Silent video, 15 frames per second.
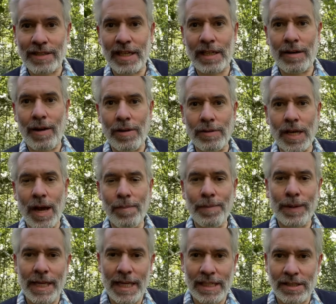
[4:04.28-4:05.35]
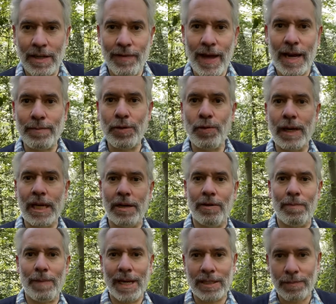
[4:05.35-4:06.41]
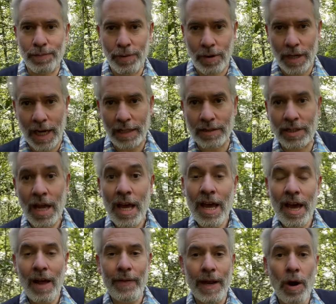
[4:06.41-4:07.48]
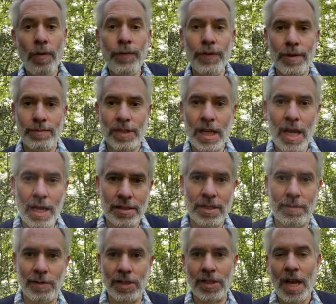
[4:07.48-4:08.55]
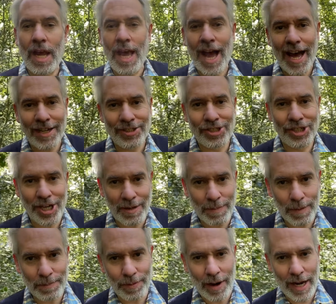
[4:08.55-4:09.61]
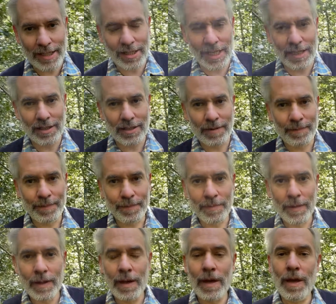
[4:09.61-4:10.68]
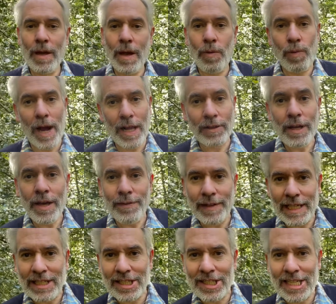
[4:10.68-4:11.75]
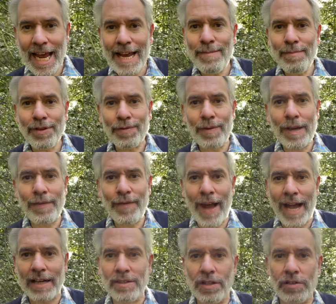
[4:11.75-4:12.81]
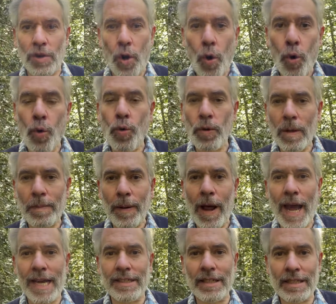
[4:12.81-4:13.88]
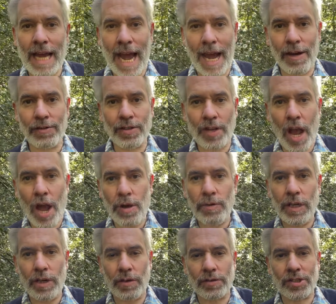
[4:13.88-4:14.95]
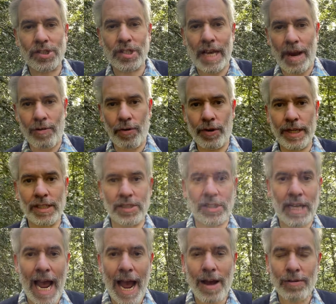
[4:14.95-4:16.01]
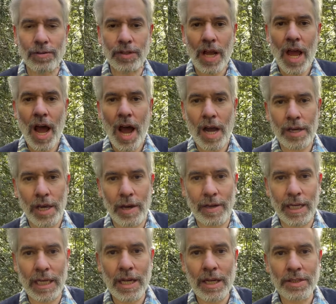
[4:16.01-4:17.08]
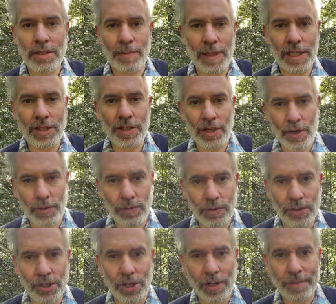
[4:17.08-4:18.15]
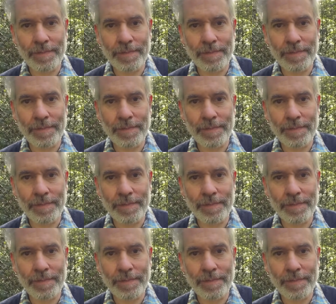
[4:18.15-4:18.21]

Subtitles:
in their own companies, develop quicker and better products, and then offer them to customers at cheaper prices. Well, these same three factors all apply to DAOs, only on steroids. DAOs are going to be huge.